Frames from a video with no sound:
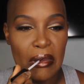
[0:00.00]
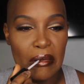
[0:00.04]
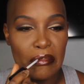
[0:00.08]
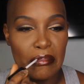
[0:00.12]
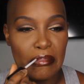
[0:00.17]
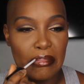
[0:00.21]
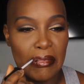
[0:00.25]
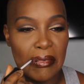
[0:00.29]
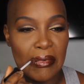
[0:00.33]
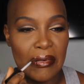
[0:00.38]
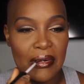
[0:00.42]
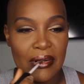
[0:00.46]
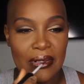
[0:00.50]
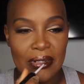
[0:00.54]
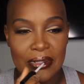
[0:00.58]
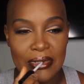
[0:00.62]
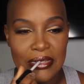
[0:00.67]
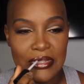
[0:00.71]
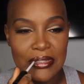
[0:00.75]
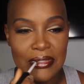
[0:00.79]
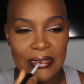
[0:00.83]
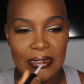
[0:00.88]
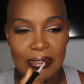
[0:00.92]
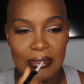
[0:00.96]

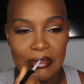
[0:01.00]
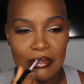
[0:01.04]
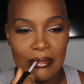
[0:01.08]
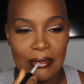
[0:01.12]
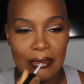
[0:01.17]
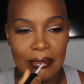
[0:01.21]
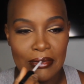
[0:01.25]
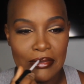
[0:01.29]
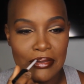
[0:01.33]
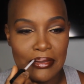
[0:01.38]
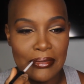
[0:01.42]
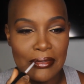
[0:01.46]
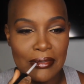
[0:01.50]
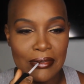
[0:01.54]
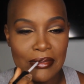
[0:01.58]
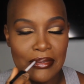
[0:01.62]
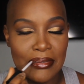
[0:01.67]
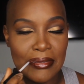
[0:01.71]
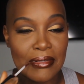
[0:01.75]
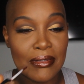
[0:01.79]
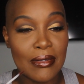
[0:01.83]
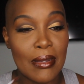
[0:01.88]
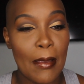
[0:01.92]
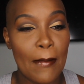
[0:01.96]
bronzy color.
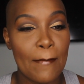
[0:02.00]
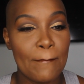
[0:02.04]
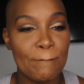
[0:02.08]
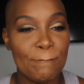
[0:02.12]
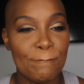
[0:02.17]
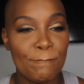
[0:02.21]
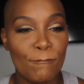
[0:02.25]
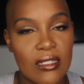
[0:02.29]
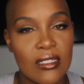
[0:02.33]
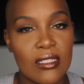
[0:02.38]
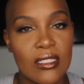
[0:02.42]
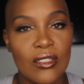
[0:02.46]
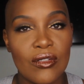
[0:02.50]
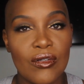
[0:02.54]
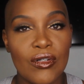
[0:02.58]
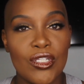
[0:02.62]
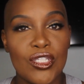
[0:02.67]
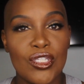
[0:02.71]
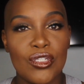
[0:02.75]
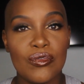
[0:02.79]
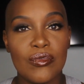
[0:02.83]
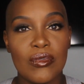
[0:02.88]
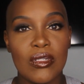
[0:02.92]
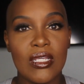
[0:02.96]
So a
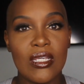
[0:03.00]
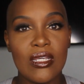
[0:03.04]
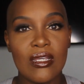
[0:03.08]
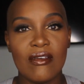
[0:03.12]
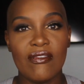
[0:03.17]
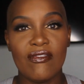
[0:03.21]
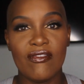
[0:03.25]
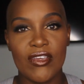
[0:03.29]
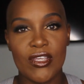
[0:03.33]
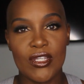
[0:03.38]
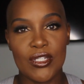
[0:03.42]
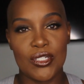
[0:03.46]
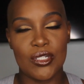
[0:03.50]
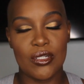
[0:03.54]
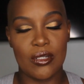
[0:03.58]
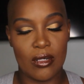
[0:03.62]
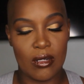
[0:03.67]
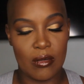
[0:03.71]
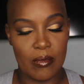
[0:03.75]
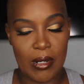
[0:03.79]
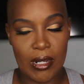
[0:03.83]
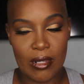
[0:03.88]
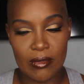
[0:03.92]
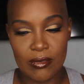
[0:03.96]
unique feature
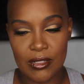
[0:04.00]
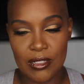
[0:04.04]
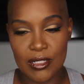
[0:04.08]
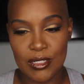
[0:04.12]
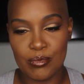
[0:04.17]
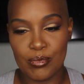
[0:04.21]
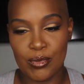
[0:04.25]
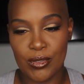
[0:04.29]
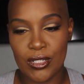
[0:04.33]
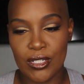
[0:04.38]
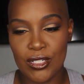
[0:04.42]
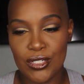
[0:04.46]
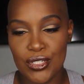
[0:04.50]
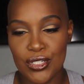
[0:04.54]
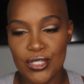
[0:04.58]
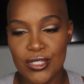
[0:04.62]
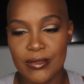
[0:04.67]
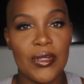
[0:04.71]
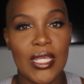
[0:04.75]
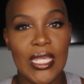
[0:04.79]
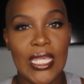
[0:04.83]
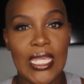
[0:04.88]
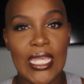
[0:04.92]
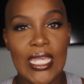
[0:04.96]
about this brush,
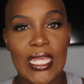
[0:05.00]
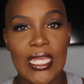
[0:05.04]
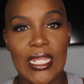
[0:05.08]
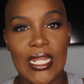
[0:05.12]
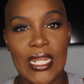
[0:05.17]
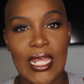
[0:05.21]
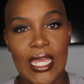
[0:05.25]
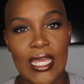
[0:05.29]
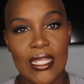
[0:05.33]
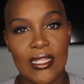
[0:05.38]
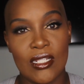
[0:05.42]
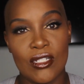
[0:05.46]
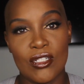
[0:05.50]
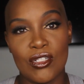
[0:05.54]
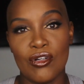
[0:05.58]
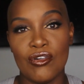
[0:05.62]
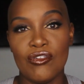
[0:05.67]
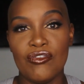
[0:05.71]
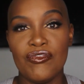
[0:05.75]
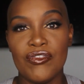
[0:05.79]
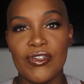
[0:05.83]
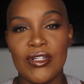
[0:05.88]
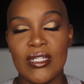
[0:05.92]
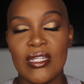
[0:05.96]
it had the doe
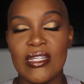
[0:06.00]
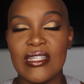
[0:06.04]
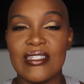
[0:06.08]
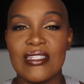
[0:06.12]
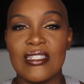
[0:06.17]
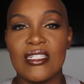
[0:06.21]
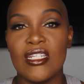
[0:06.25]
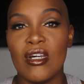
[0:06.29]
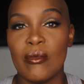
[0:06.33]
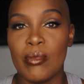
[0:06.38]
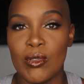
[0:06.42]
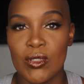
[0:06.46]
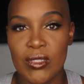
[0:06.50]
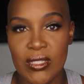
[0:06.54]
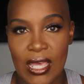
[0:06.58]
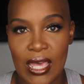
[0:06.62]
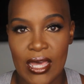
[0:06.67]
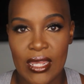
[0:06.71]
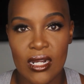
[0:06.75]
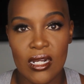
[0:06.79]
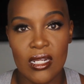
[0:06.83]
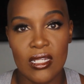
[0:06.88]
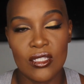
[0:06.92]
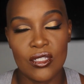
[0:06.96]
foot is
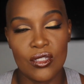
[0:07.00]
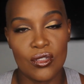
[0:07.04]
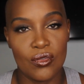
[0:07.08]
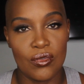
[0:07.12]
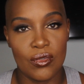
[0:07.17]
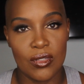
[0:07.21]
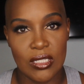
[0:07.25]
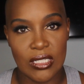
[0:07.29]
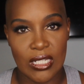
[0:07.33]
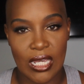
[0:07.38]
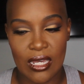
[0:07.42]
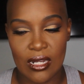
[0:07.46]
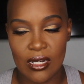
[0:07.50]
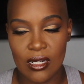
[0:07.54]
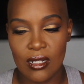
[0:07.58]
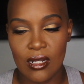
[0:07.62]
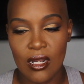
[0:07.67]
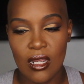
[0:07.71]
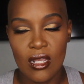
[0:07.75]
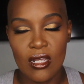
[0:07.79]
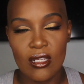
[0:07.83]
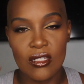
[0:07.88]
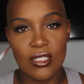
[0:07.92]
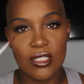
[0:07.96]
double-sided, it's dual-sided.
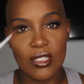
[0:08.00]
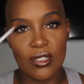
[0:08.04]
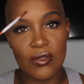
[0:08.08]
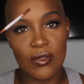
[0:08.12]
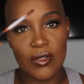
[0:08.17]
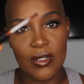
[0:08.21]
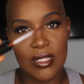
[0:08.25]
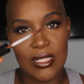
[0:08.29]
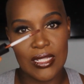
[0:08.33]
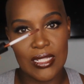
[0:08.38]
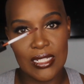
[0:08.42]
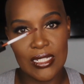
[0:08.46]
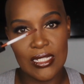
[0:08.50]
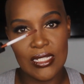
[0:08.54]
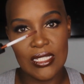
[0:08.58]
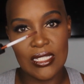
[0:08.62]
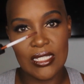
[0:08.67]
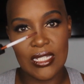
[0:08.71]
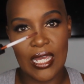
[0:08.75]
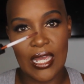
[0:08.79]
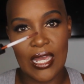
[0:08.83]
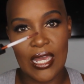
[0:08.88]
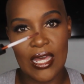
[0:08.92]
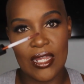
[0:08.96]
So on this
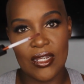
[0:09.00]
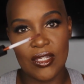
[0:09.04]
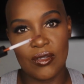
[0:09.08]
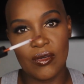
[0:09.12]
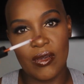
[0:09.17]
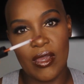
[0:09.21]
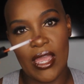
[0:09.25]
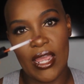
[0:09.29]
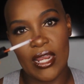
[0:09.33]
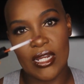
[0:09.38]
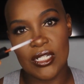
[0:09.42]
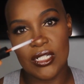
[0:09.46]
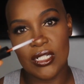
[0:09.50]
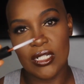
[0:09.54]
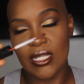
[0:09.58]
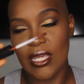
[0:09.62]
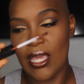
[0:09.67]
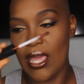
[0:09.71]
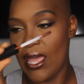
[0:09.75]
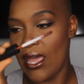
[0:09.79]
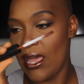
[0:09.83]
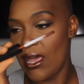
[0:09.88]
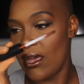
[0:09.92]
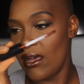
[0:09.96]
side you actually
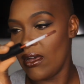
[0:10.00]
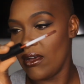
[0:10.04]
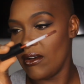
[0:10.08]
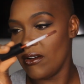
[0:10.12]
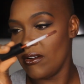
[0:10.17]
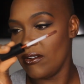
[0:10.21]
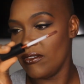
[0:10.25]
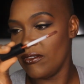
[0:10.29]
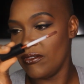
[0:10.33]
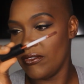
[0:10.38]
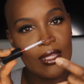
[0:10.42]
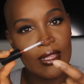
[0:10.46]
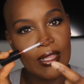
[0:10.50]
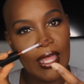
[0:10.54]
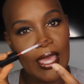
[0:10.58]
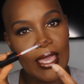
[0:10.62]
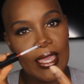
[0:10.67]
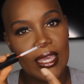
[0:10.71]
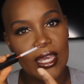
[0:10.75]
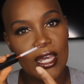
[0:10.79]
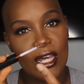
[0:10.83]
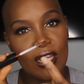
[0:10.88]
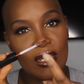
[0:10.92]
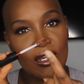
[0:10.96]
have
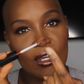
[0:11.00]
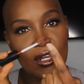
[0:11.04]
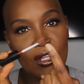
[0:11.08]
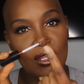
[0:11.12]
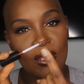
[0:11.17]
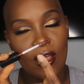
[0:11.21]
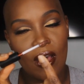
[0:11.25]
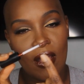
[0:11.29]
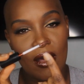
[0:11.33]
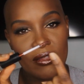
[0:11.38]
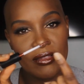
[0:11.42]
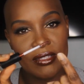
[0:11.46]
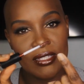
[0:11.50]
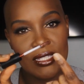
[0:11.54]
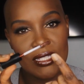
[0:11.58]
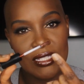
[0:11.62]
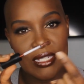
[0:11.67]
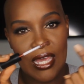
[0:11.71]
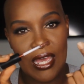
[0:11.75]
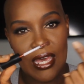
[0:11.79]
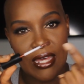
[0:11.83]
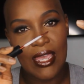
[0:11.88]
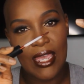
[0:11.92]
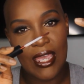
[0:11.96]
like a cloth
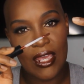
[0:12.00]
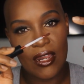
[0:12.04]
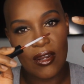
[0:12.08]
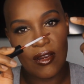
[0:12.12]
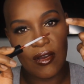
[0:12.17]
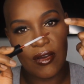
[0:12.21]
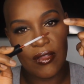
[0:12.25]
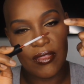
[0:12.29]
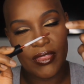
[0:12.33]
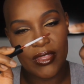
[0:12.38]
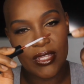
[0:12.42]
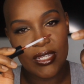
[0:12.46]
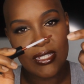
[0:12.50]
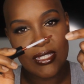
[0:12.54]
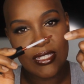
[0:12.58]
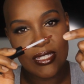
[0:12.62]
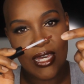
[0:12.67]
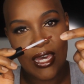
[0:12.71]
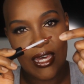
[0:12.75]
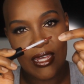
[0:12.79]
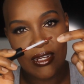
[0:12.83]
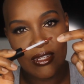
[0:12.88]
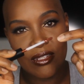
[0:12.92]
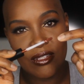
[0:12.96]
side, and on this
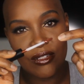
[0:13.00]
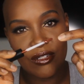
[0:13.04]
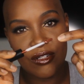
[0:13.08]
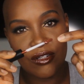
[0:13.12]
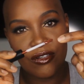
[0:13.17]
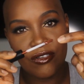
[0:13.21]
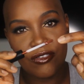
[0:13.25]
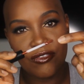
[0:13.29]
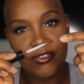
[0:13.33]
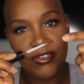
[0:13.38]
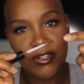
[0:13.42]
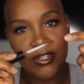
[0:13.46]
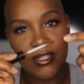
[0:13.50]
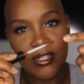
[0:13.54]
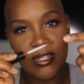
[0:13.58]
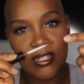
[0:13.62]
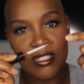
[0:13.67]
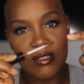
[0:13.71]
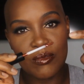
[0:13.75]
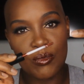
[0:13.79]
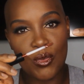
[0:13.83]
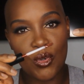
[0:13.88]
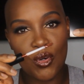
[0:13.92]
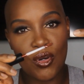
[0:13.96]
side of the doe foot
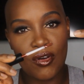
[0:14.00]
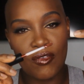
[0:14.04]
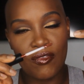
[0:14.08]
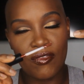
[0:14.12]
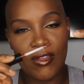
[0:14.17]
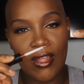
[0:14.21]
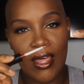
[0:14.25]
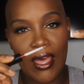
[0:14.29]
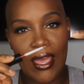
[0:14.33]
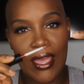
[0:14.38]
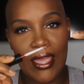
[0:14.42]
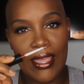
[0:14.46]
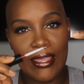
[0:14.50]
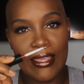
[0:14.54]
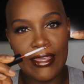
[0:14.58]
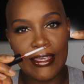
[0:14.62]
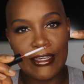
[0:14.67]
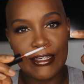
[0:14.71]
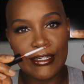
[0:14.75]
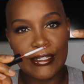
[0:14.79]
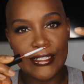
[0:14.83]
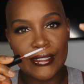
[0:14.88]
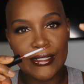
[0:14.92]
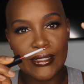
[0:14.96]
is more of like
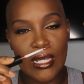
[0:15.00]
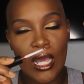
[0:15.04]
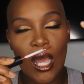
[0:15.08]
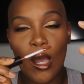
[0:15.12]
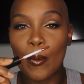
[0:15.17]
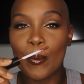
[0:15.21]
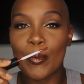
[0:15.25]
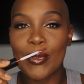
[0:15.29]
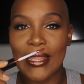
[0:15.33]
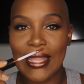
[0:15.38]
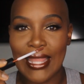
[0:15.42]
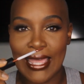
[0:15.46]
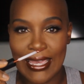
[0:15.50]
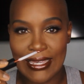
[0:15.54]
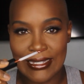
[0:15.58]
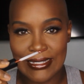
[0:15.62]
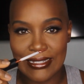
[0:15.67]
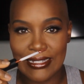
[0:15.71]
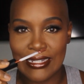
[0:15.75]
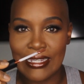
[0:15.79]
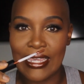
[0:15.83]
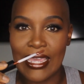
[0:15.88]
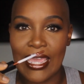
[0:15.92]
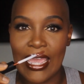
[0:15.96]
a
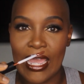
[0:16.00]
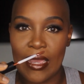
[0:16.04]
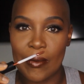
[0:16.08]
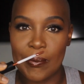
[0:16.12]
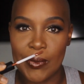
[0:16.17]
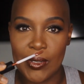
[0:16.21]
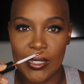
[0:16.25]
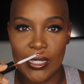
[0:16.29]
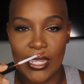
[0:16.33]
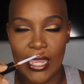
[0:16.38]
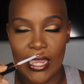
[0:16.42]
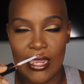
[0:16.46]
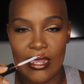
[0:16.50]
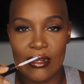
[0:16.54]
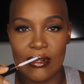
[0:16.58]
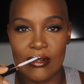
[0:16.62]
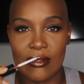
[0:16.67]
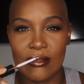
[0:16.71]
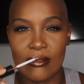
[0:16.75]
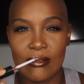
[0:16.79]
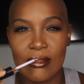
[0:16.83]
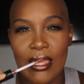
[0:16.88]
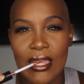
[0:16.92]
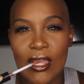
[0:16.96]
plastic
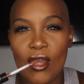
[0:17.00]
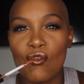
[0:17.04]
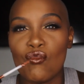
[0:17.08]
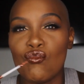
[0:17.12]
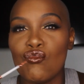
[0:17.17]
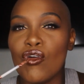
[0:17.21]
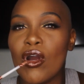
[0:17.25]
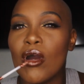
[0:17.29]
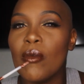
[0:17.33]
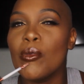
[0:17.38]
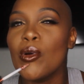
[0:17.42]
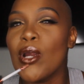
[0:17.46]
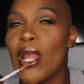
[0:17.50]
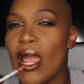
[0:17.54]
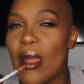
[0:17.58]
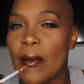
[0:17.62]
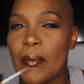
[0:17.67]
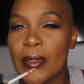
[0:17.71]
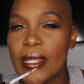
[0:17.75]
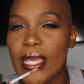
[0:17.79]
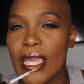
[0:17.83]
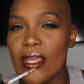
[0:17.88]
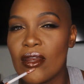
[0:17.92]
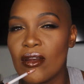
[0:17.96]
applicator, like a rubber
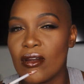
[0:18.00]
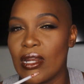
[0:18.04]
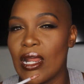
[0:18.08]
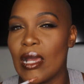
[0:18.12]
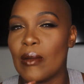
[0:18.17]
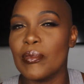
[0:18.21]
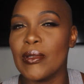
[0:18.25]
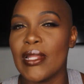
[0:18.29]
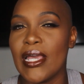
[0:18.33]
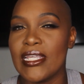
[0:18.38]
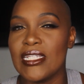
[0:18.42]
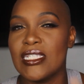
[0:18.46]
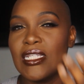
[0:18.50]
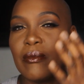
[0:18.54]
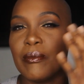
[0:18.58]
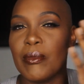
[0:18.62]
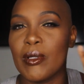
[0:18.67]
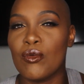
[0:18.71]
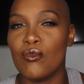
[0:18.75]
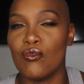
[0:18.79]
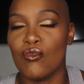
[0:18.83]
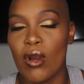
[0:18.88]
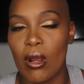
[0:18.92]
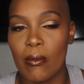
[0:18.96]
applicator, not plastic
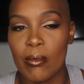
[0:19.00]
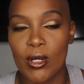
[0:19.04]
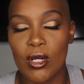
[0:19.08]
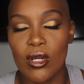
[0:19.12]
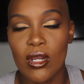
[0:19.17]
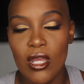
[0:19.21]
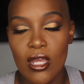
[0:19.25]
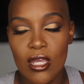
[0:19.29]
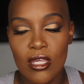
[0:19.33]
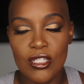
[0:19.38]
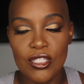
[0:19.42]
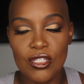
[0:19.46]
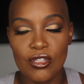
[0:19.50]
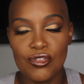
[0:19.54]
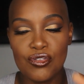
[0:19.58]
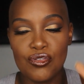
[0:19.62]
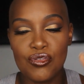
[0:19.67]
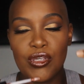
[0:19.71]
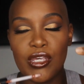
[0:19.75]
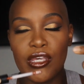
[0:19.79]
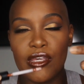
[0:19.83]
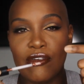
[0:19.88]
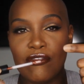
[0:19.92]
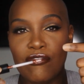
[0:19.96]
but rubber. So you
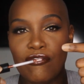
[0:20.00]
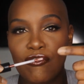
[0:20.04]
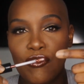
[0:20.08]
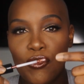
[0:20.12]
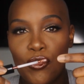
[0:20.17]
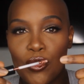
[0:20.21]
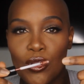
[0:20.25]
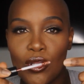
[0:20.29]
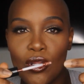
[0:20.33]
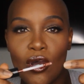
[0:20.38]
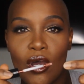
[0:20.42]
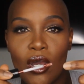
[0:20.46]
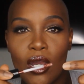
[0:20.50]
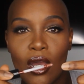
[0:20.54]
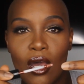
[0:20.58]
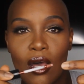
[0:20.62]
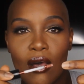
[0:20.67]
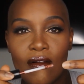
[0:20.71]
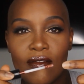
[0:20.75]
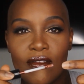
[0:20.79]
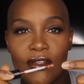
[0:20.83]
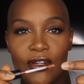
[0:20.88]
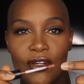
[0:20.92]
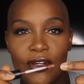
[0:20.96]
get full on
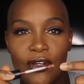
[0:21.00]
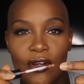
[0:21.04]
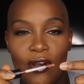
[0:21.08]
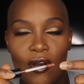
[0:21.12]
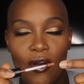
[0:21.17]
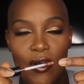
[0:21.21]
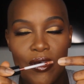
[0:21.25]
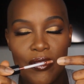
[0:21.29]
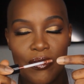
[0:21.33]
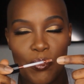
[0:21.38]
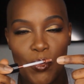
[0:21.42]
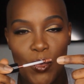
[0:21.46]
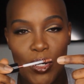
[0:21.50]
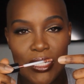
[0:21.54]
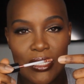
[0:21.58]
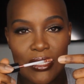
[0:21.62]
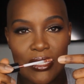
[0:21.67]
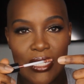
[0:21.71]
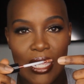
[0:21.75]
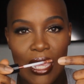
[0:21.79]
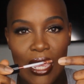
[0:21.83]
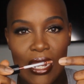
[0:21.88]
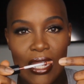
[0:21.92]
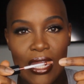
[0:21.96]
color on one
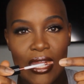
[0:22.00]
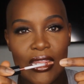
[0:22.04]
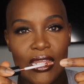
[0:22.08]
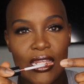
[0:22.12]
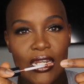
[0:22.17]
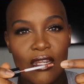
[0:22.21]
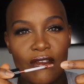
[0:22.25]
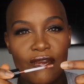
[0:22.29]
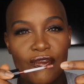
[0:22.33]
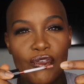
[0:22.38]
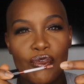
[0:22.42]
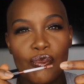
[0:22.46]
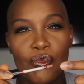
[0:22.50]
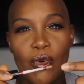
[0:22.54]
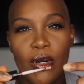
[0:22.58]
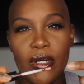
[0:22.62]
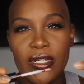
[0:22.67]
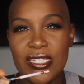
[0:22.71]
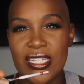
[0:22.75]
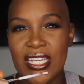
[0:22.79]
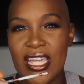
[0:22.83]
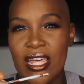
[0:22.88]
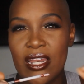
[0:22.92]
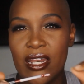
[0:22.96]
side, and then if you want
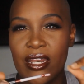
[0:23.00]
to kind